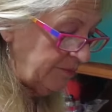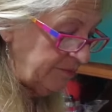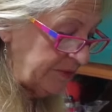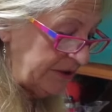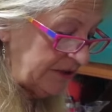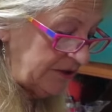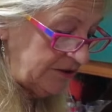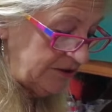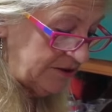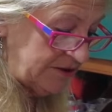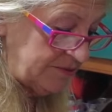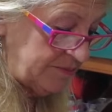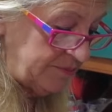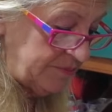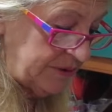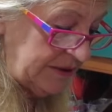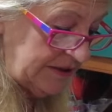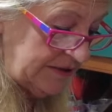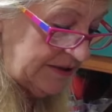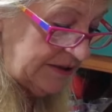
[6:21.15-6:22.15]
because
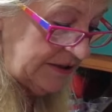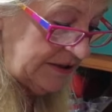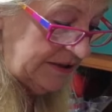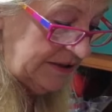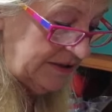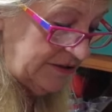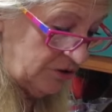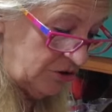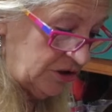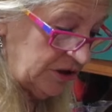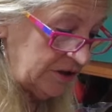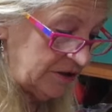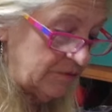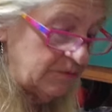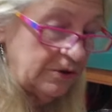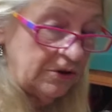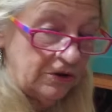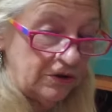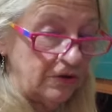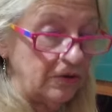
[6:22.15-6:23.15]
basically the chicken
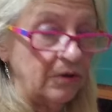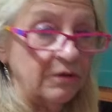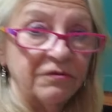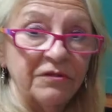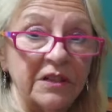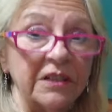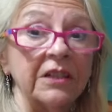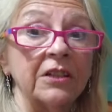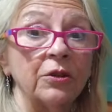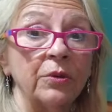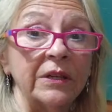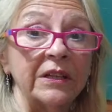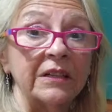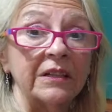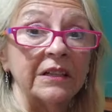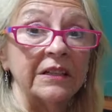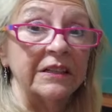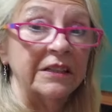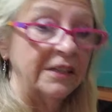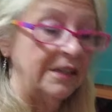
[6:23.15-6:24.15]
will cook very
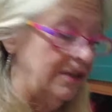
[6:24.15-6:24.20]
quickly.